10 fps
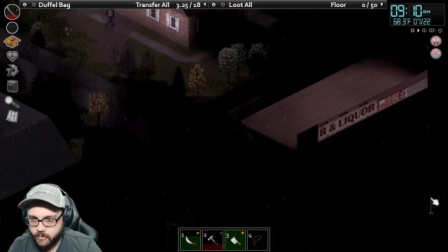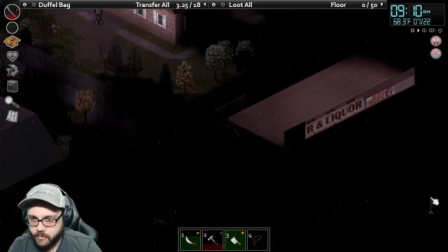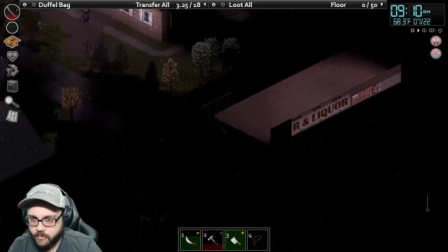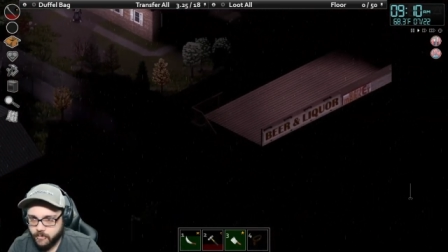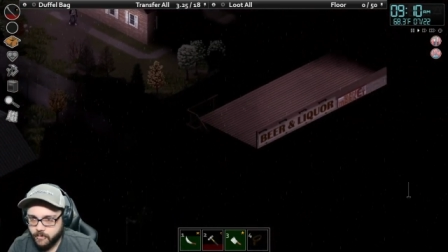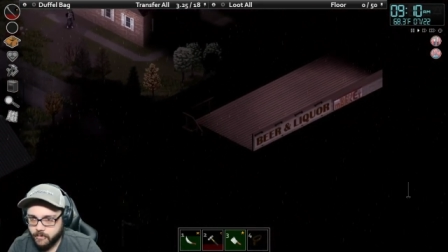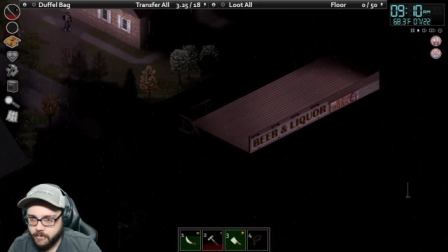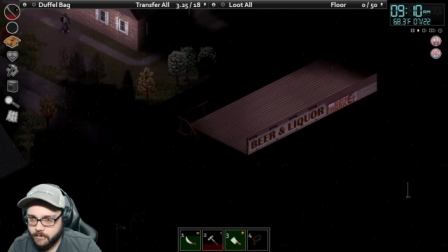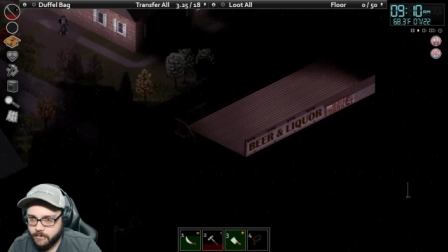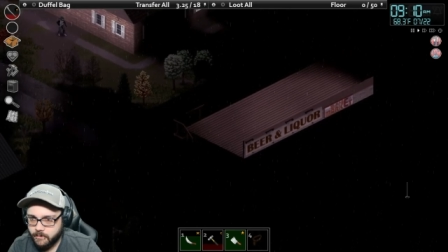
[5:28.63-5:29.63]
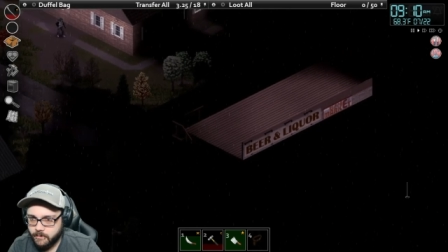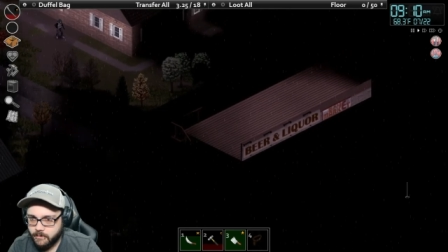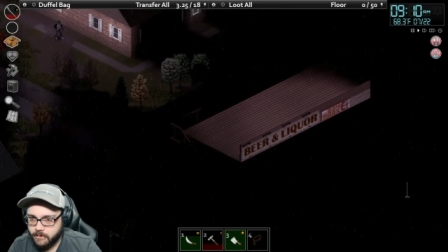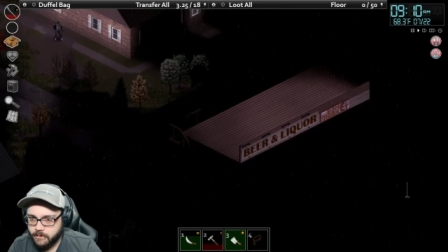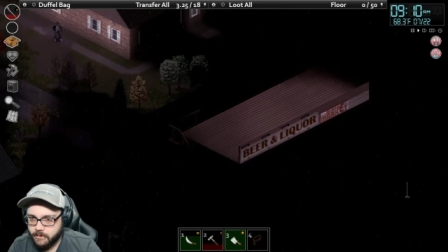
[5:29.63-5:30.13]
Ooh.
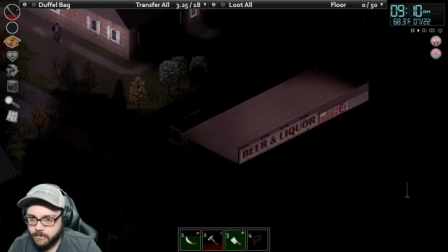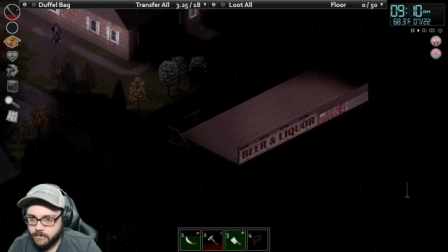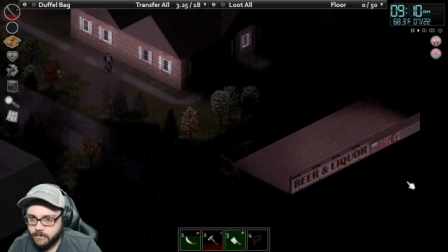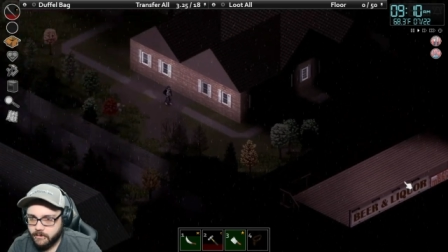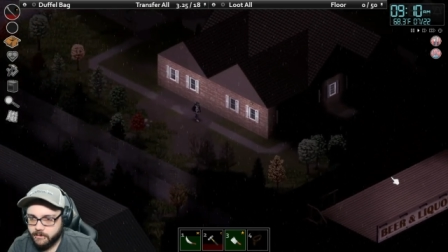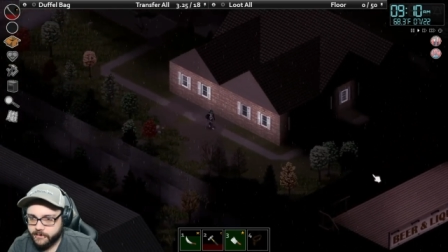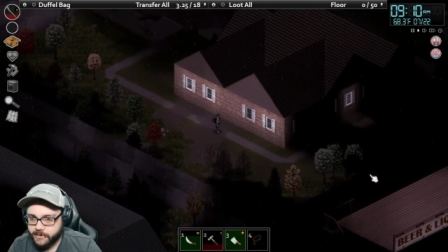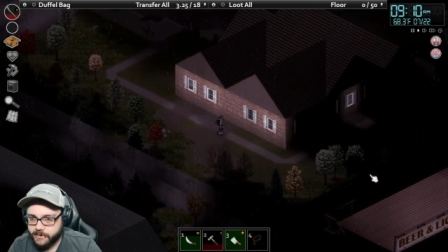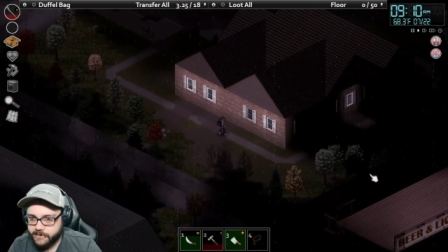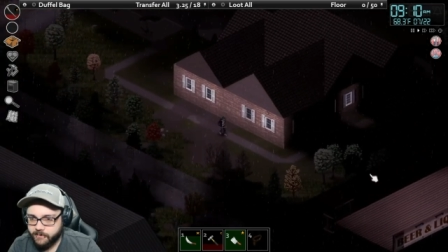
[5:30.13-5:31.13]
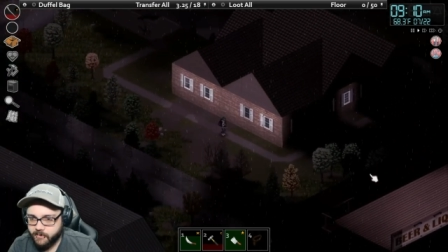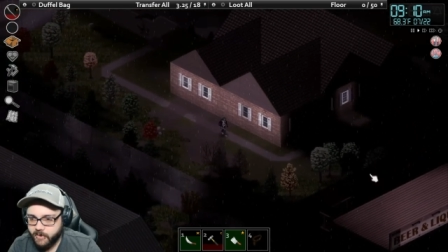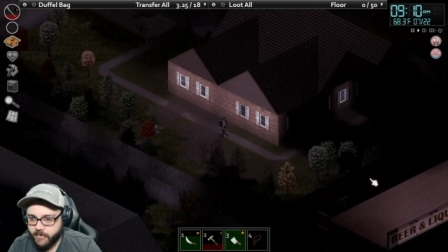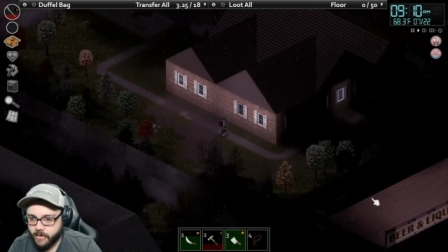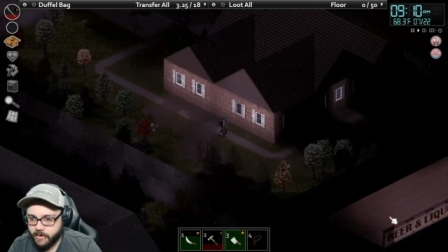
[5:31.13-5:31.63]
There's a zippy
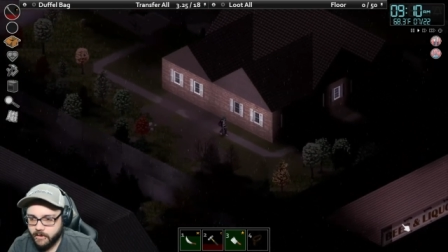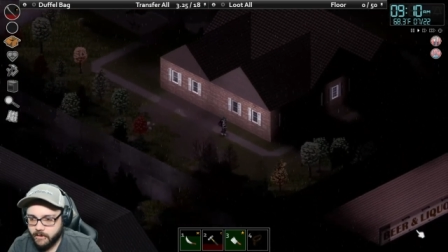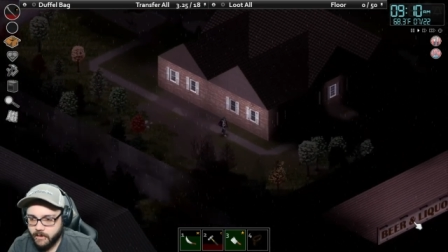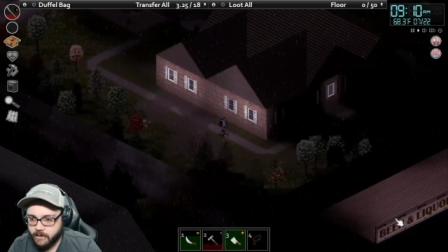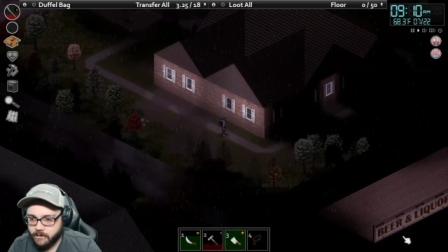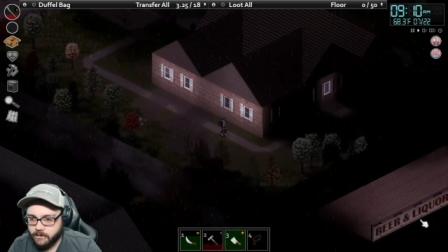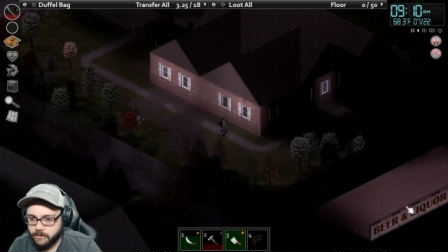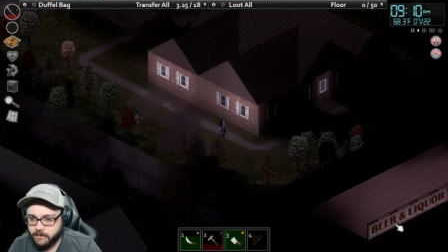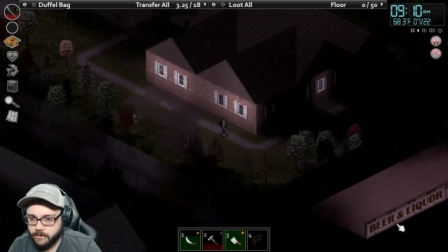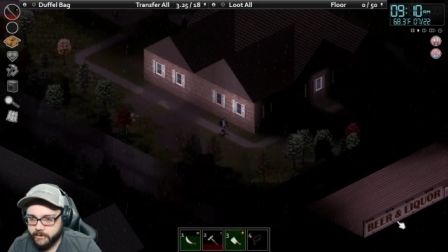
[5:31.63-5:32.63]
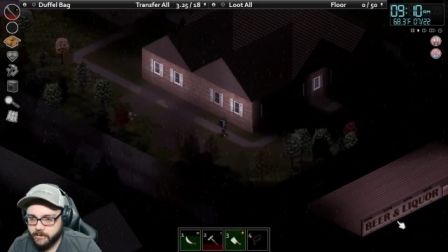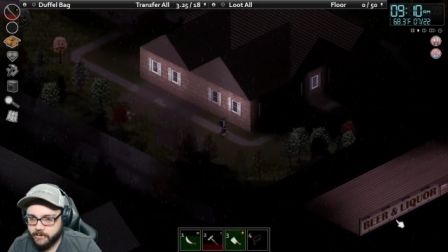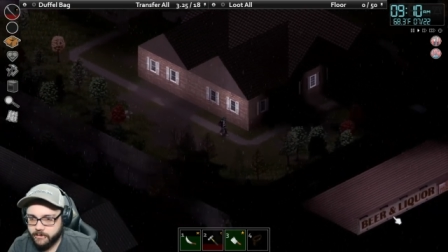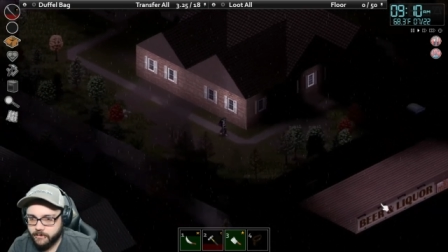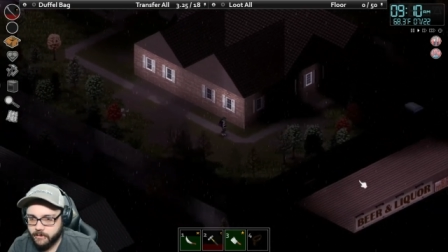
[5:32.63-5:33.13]
market and a liquor
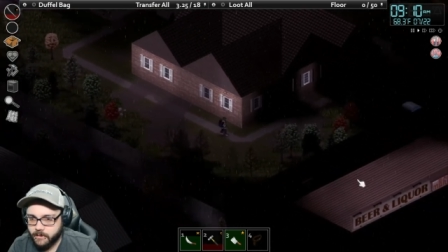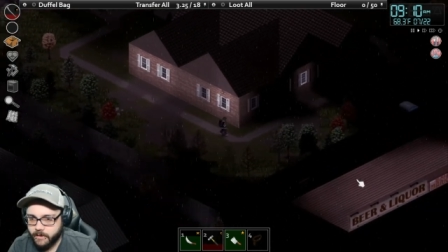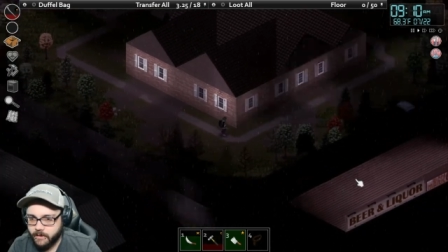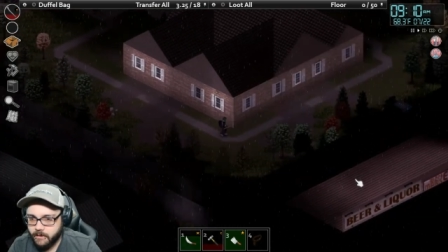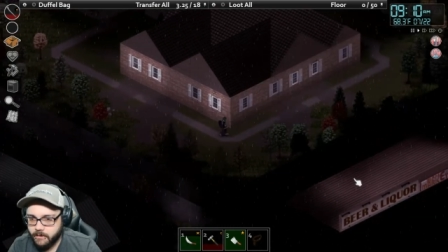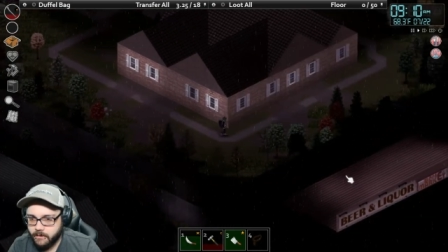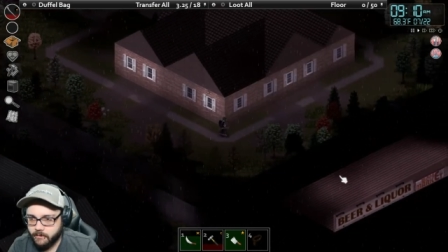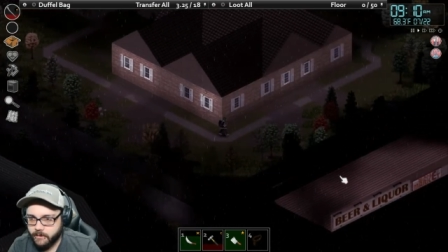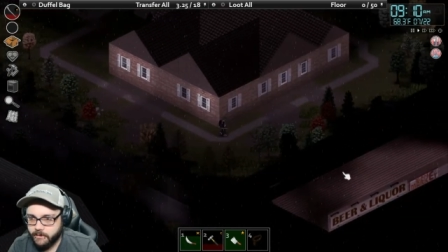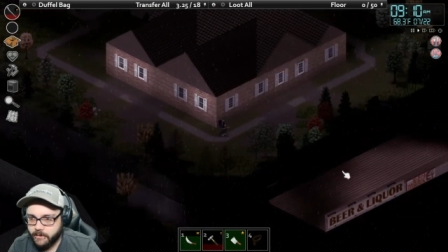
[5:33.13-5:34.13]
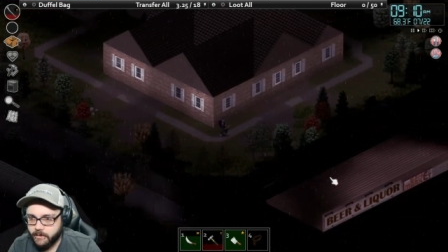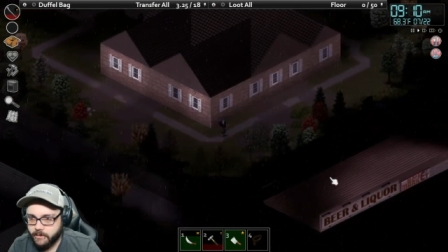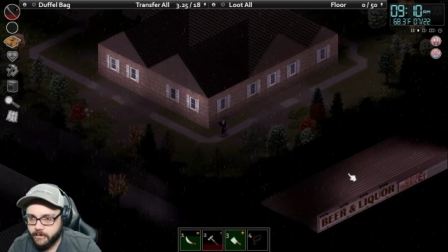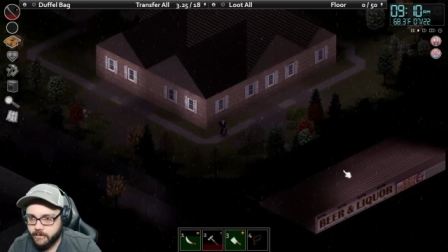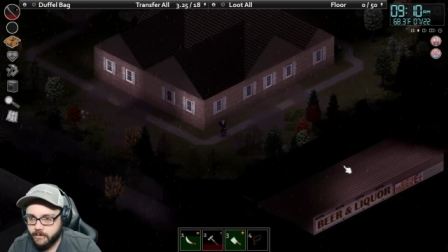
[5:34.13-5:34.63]
store, eh? Right there.